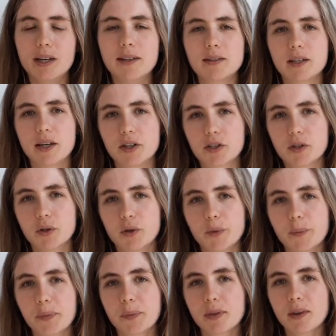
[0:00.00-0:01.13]
international,
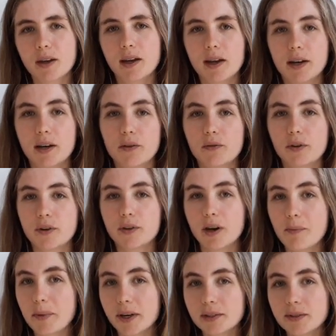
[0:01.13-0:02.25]
on different
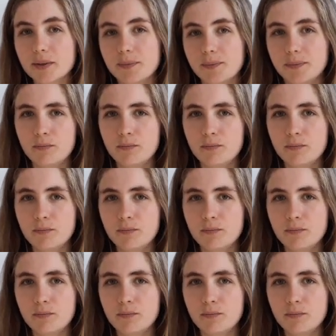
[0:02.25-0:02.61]
topics.